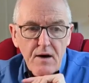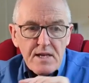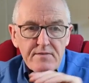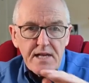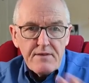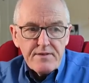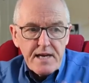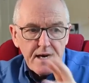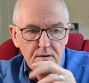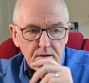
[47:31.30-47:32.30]
I'll leave it there for
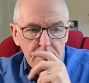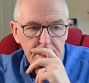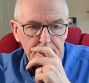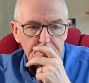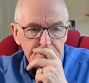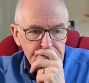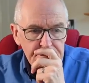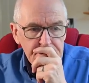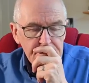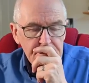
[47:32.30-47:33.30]
now.
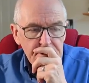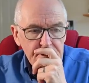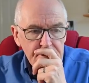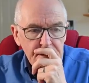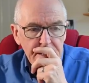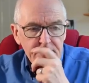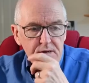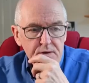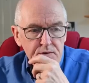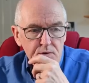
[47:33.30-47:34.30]
Let me
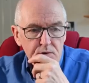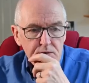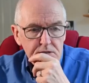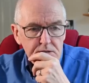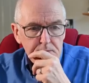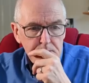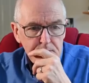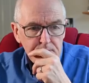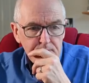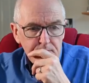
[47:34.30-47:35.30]
know your thoughts.
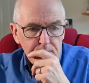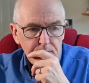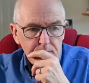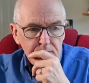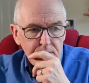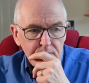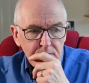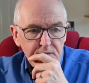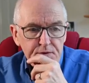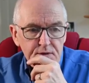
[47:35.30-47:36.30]

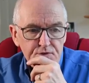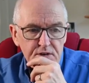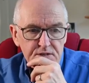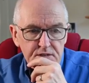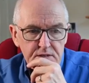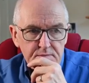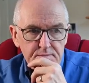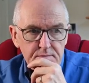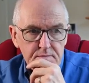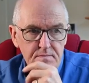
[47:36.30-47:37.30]
If you're interested,
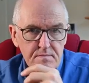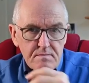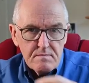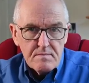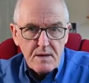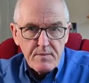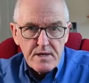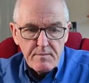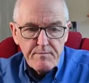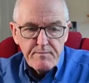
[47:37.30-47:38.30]
I'm
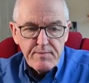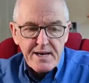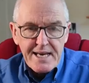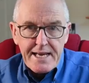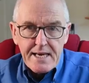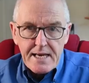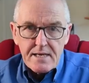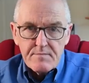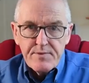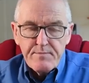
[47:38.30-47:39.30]
going to
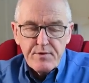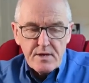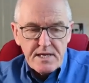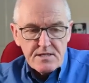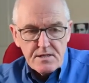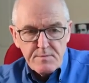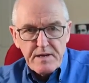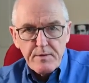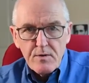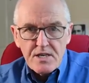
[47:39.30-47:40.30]
put links onto
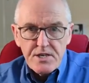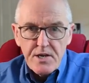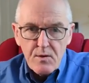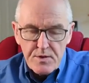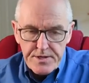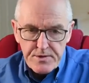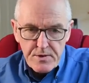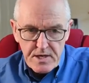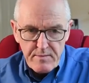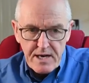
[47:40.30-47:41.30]
people who actually know what they're
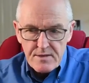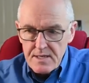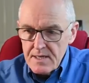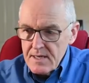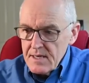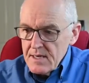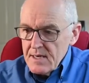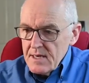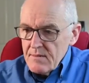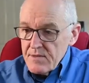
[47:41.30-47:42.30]
talking about.
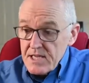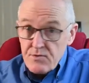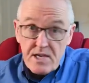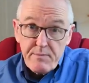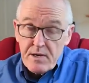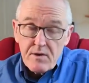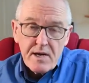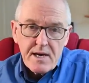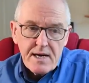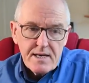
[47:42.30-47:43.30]
But that's what I've been
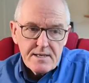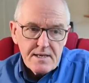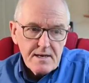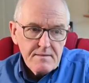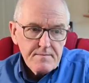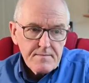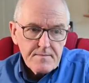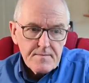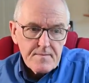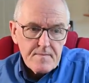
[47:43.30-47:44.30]
looking at, and I
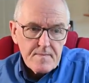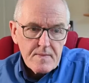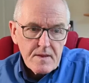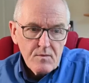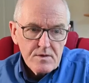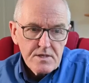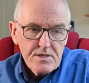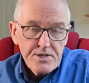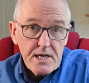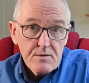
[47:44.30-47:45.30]
wanted
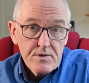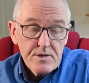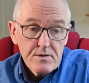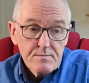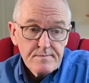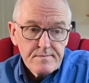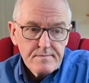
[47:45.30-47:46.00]
to share it with you.